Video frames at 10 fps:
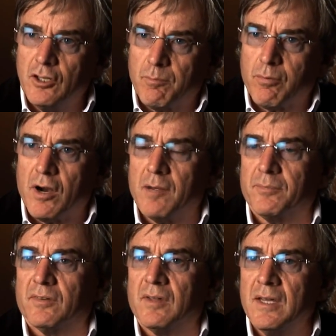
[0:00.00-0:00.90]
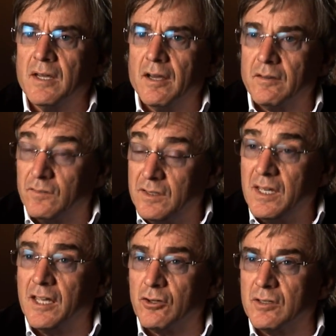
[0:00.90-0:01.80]
the props, uh,
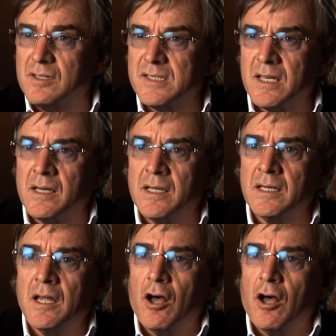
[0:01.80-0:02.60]
theater design.